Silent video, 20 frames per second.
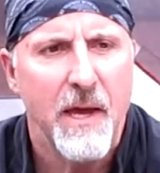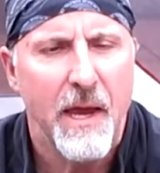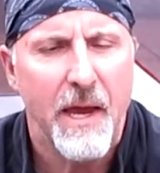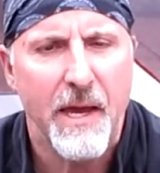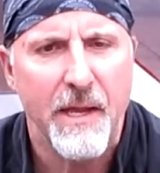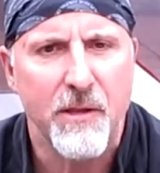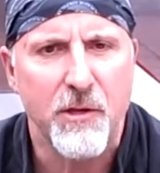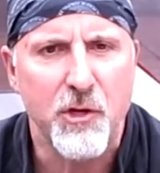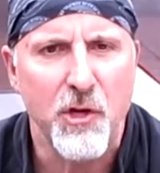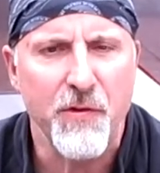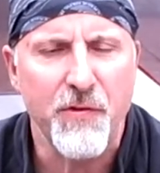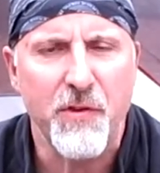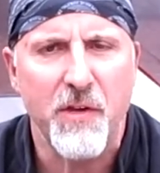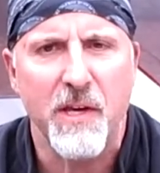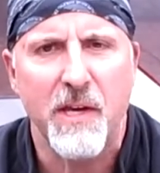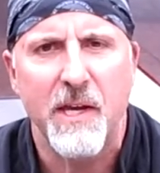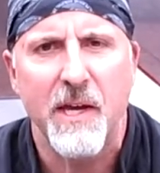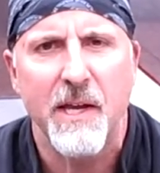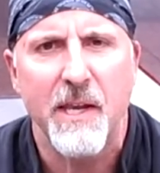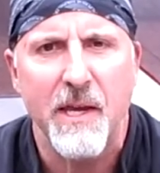And just to
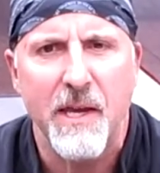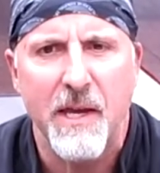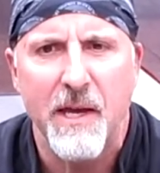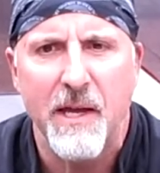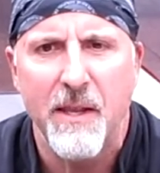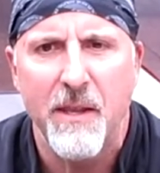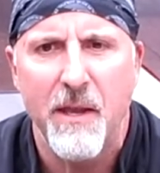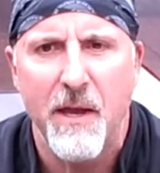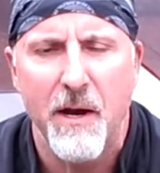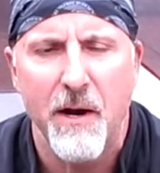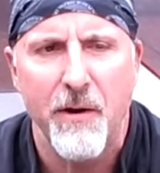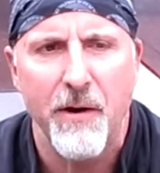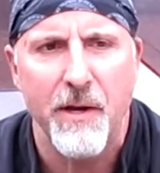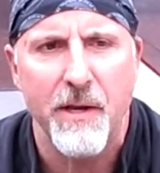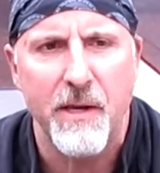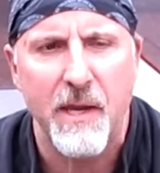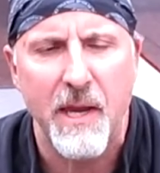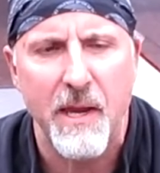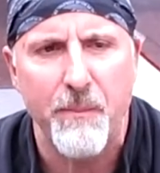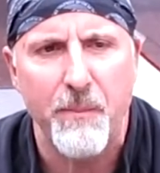get in there
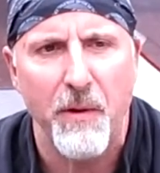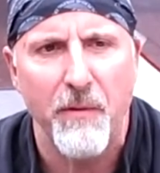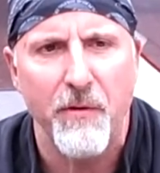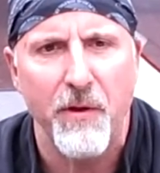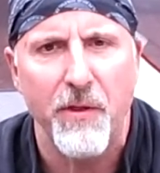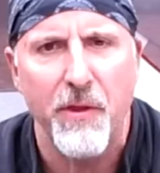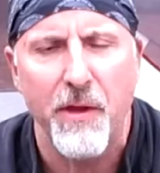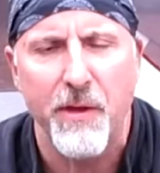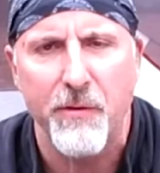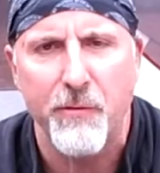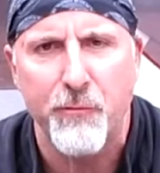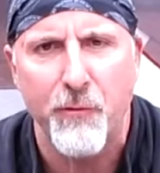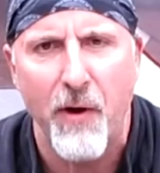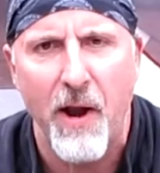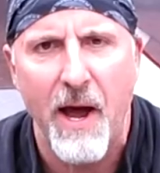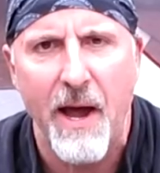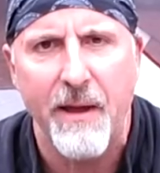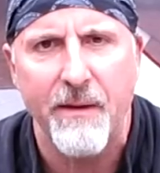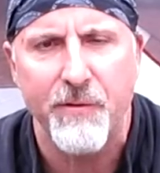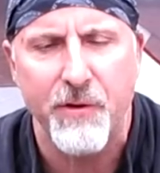and keep everything
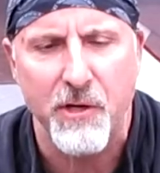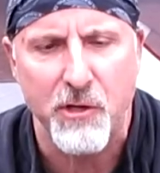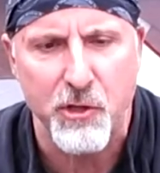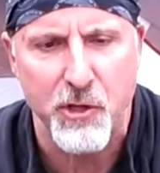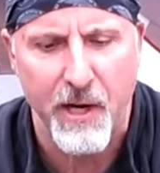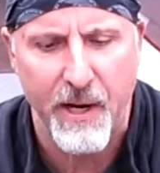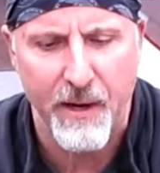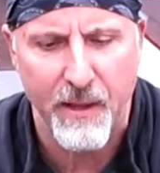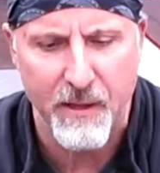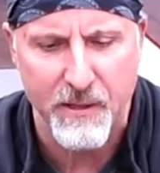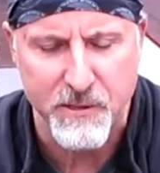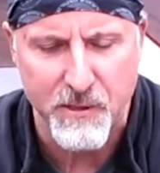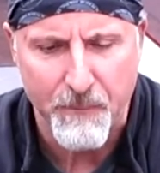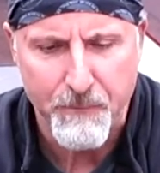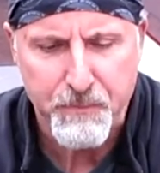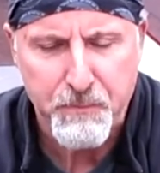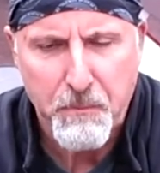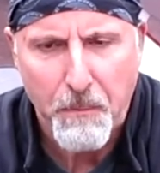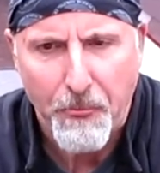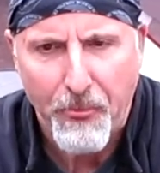dry is a challenge.
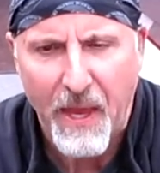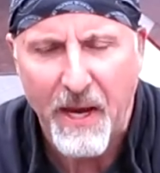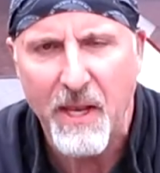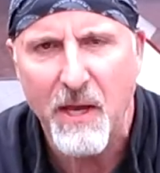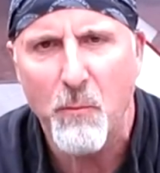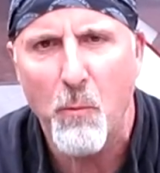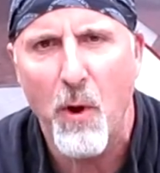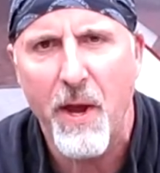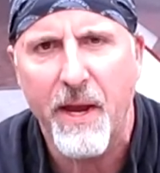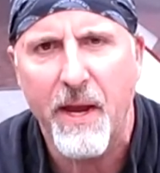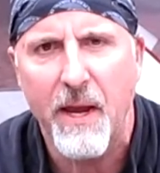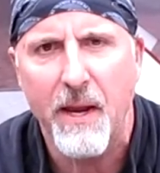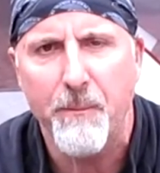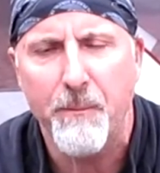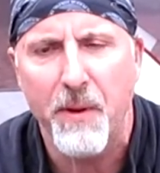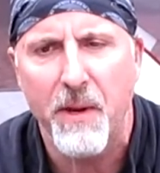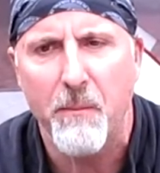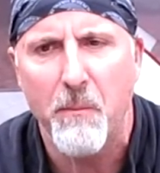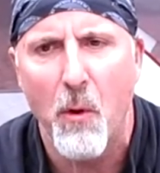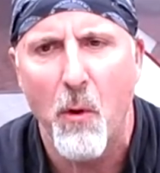And then waking
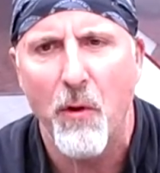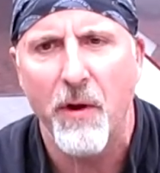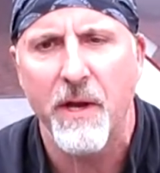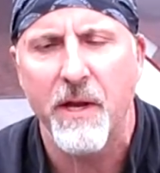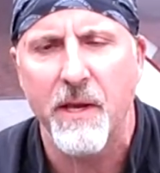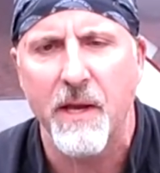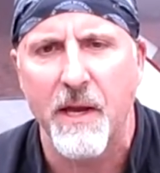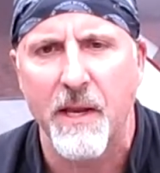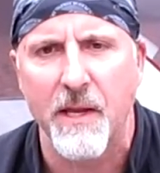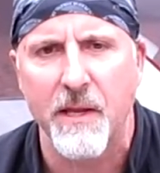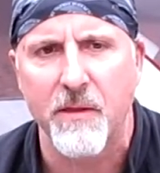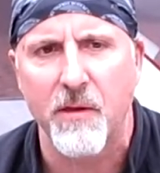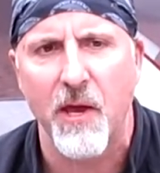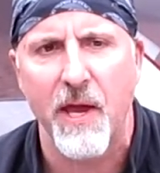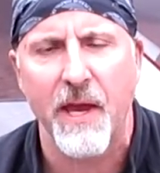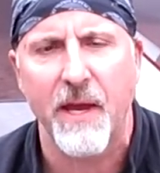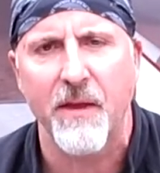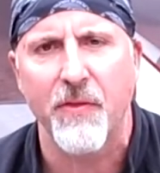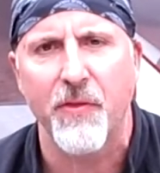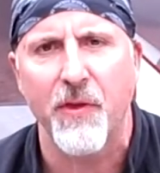up in the morning and then
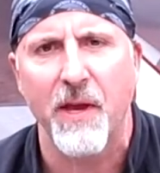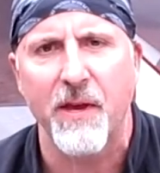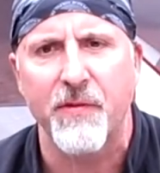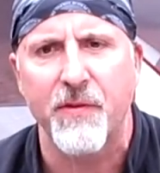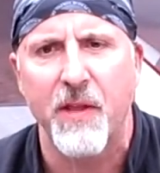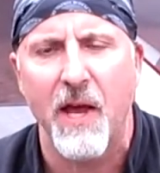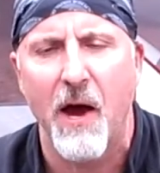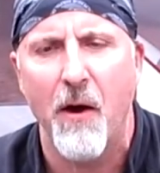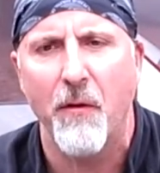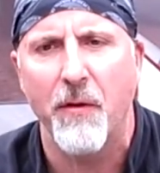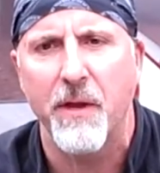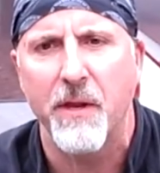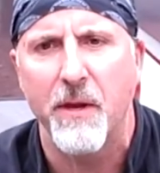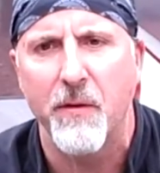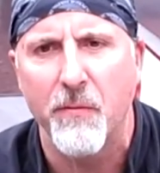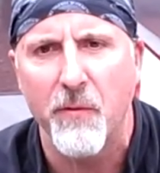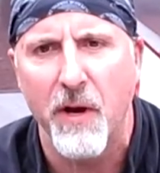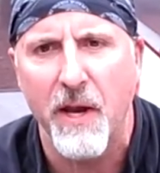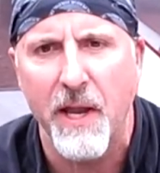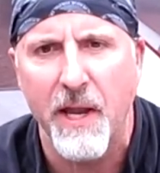taking things down in
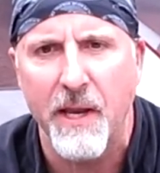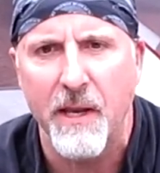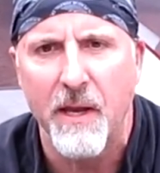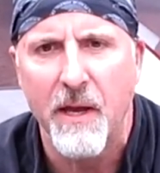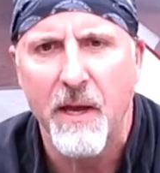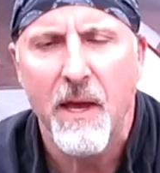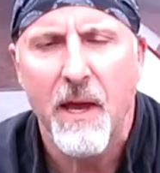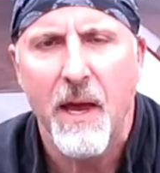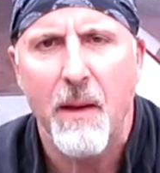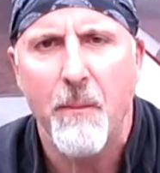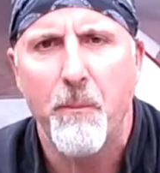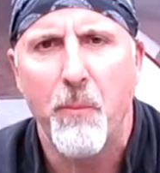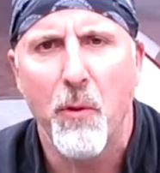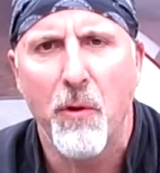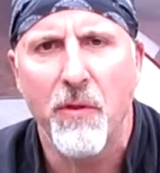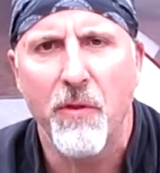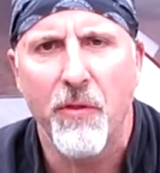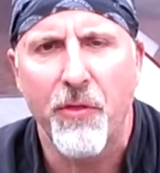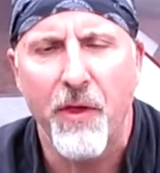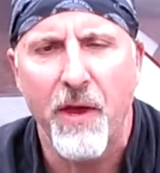the rain and
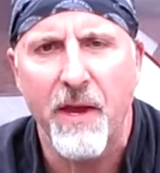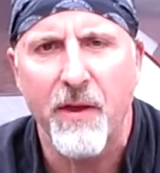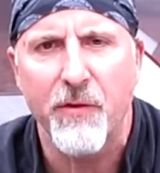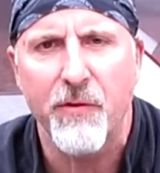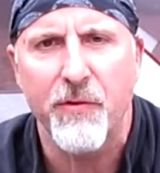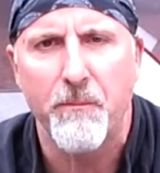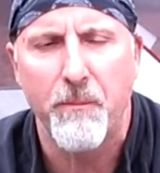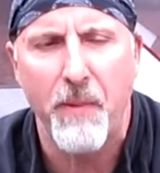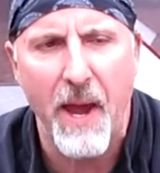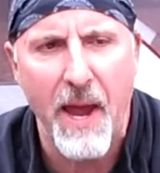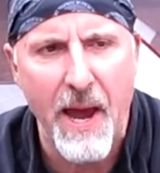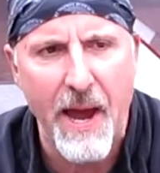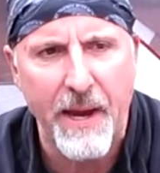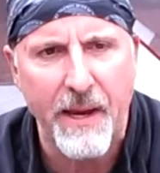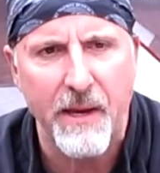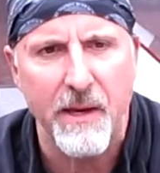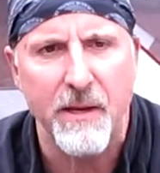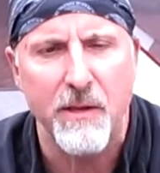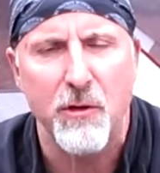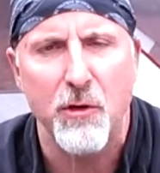putting things
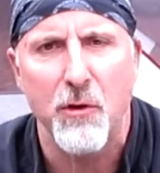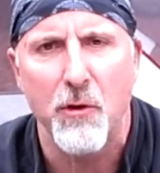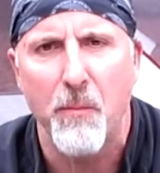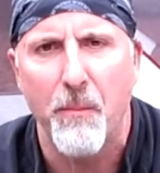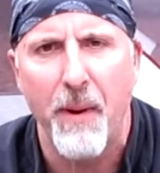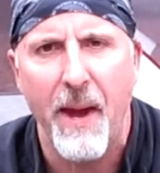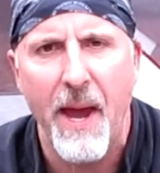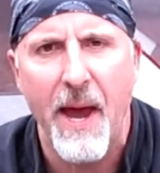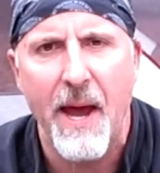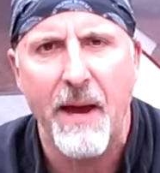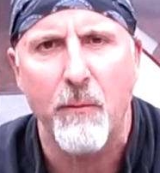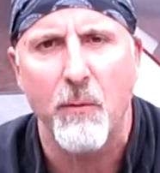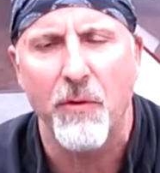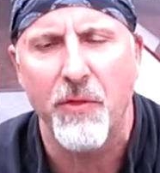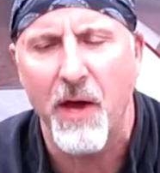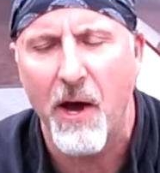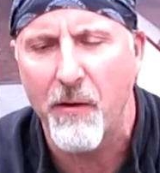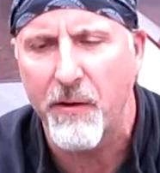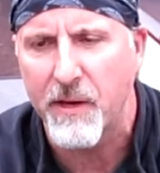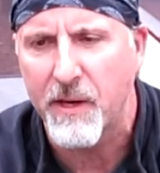back into your pack
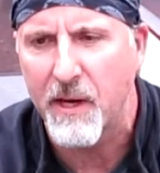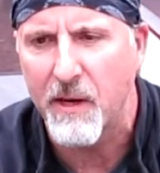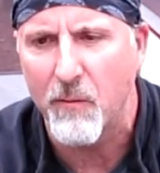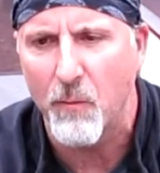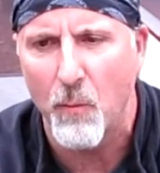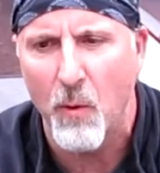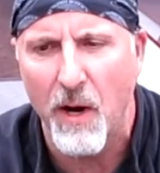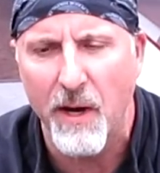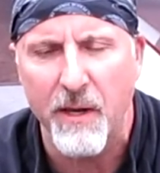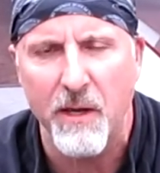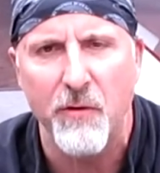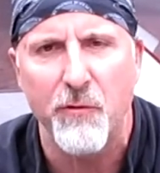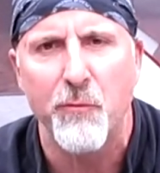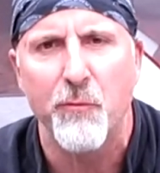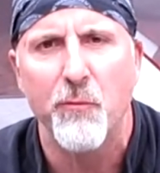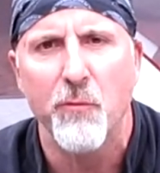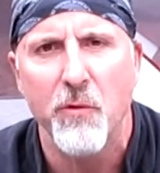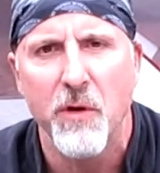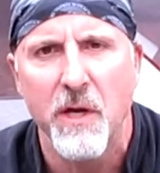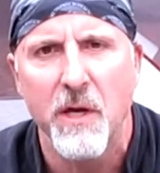without it getting wet is
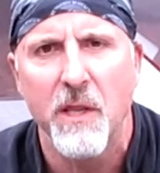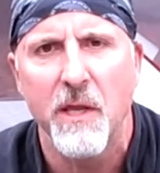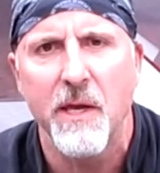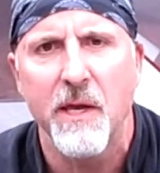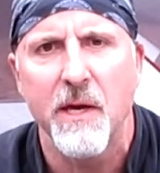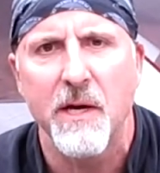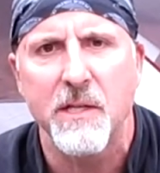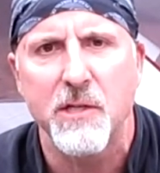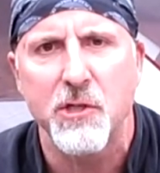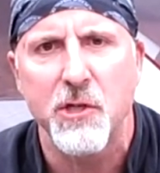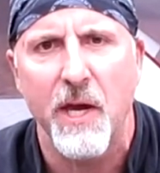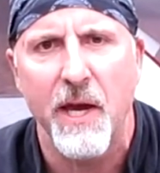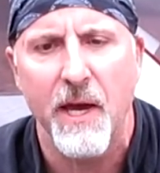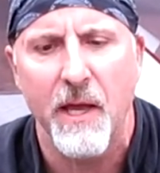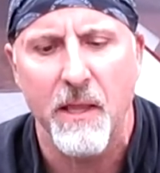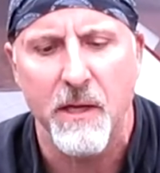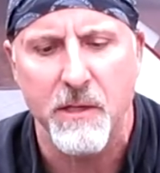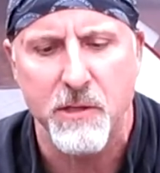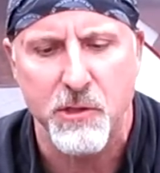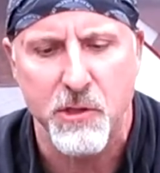really a
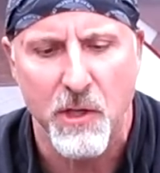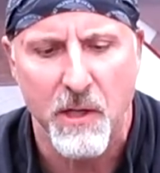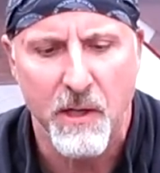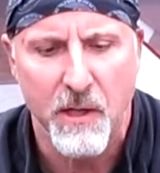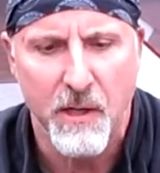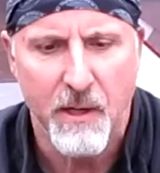challenge.